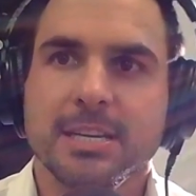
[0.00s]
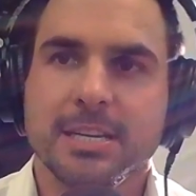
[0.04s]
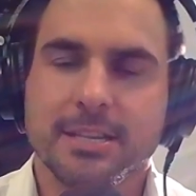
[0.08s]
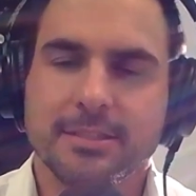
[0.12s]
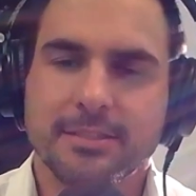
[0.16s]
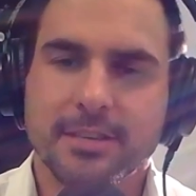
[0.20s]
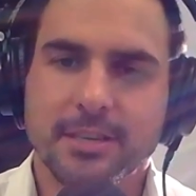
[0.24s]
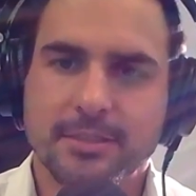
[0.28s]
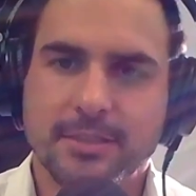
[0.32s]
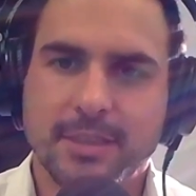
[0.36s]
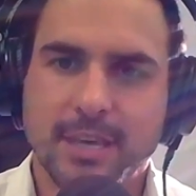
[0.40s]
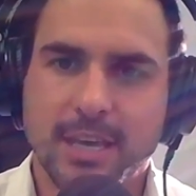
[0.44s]

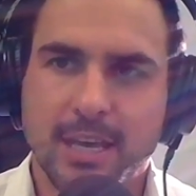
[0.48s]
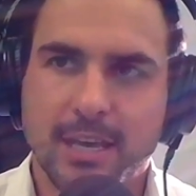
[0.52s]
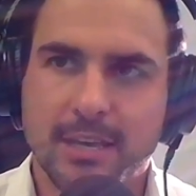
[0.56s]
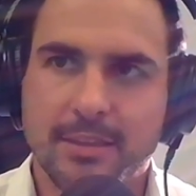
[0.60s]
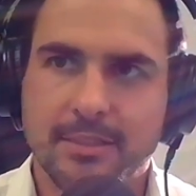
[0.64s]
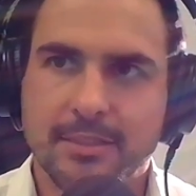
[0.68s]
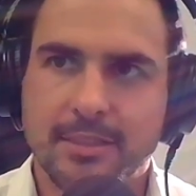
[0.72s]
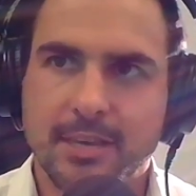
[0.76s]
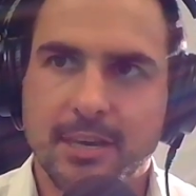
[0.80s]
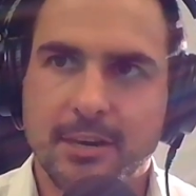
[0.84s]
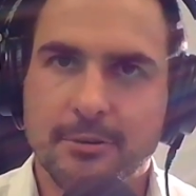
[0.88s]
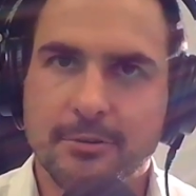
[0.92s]
that
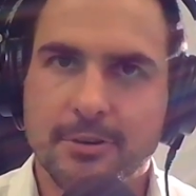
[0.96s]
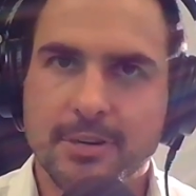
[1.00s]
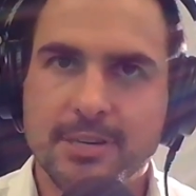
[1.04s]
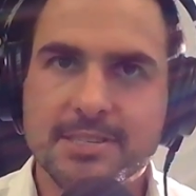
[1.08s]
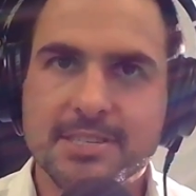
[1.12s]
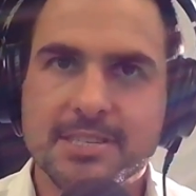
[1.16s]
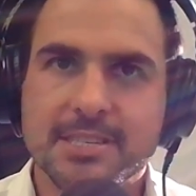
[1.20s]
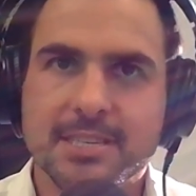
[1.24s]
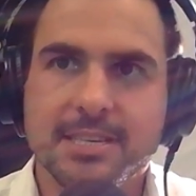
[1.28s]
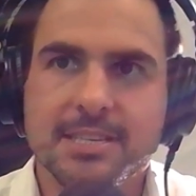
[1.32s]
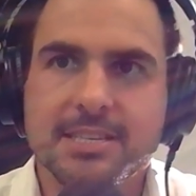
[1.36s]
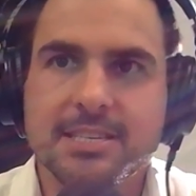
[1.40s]
there
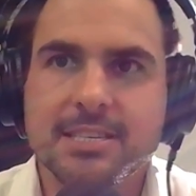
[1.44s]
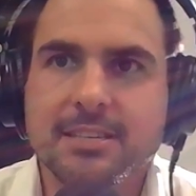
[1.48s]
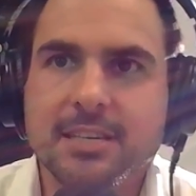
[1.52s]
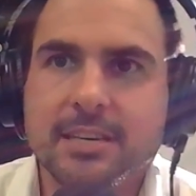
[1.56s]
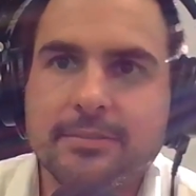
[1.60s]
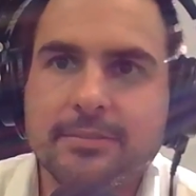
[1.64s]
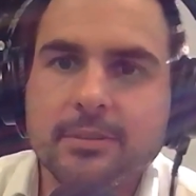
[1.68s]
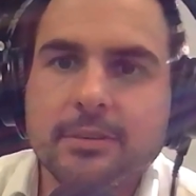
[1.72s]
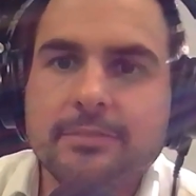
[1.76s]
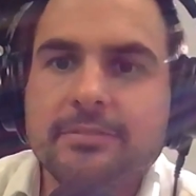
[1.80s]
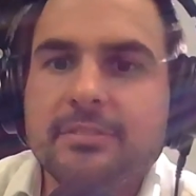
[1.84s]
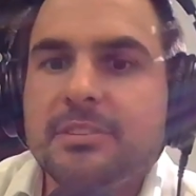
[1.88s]
is this
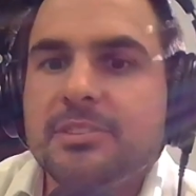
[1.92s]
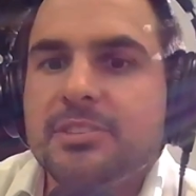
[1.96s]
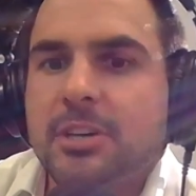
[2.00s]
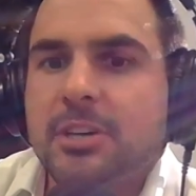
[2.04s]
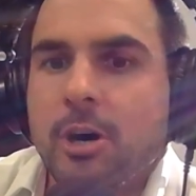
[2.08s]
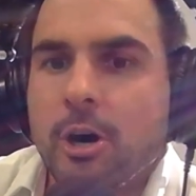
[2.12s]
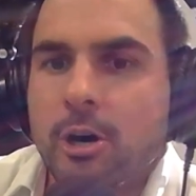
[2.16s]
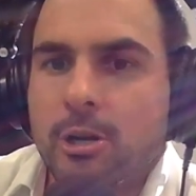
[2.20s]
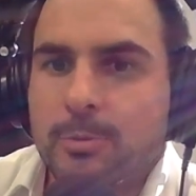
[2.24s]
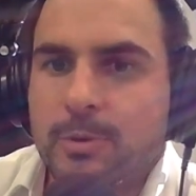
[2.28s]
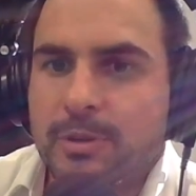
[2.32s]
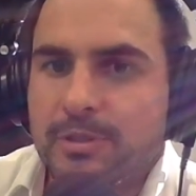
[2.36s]
level of
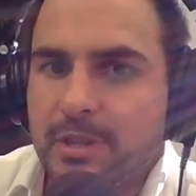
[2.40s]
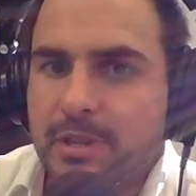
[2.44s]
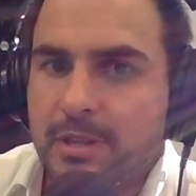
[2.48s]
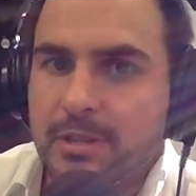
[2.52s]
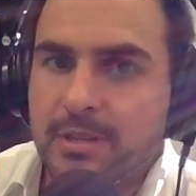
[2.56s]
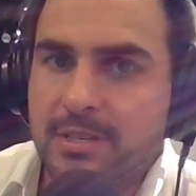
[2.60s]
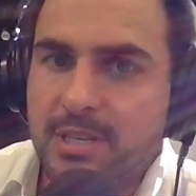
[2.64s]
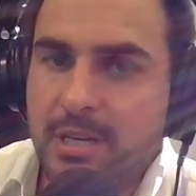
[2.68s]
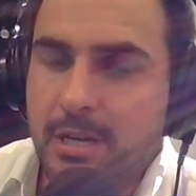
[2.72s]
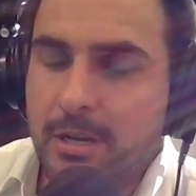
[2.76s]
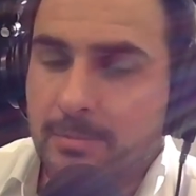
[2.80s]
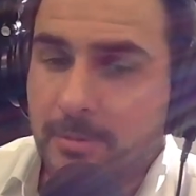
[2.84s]
entitlement
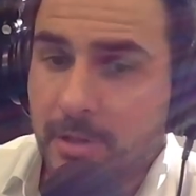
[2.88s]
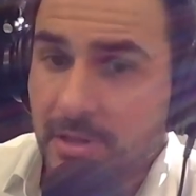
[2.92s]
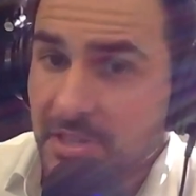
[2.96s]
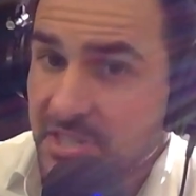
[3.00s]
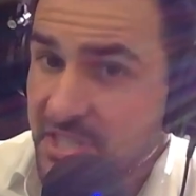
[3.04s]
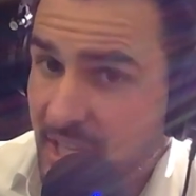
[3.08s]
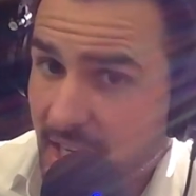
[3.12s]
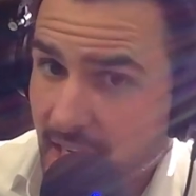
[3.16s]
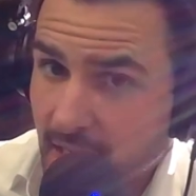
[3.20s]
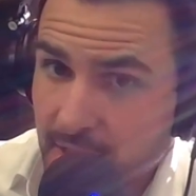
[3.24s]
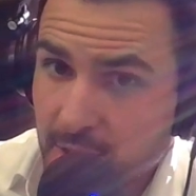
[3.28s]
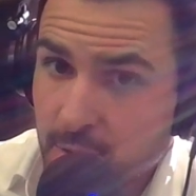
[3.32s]
that's there. I'm not
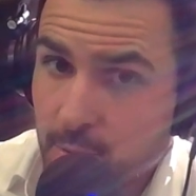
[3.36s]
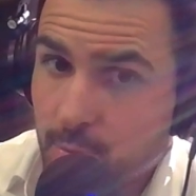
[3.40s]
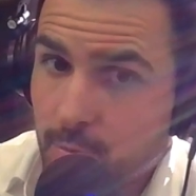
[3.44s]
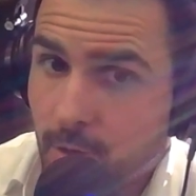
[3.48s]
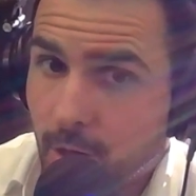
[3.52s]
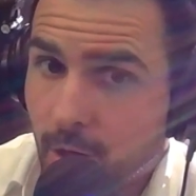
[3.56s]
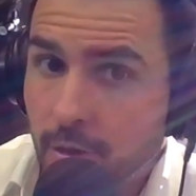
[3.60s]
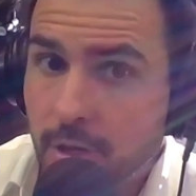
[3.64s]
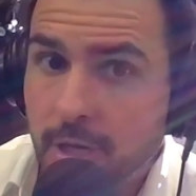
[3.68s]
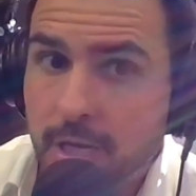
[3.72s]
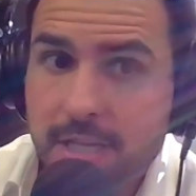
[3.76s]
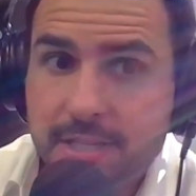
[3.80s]
saying it's
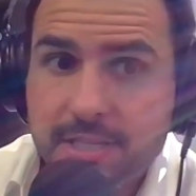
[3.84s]
wrong.